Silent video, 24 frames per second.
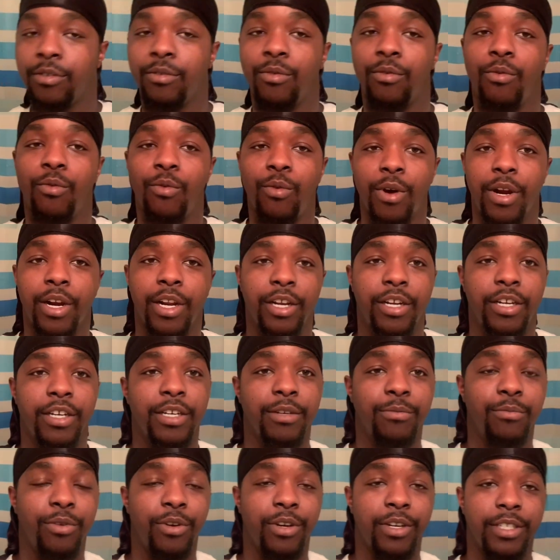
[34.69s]
what are good
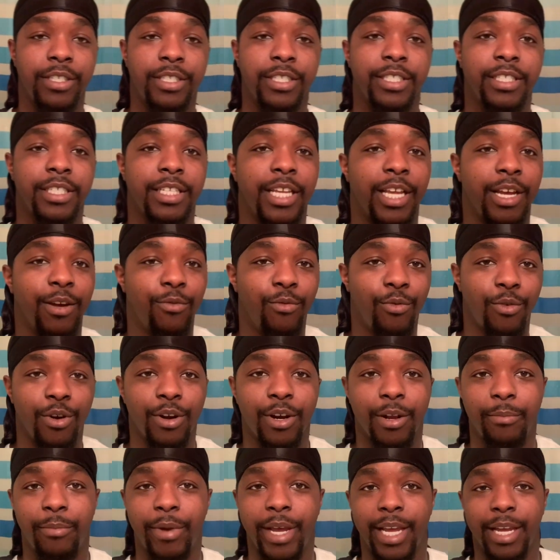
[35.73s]
brushes and what are
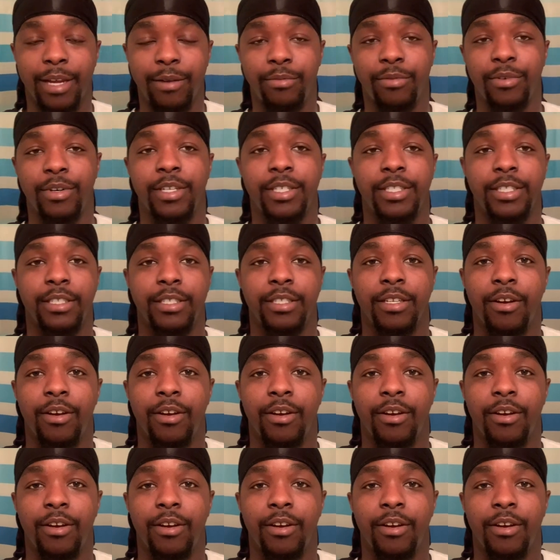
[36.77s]
bad brushes.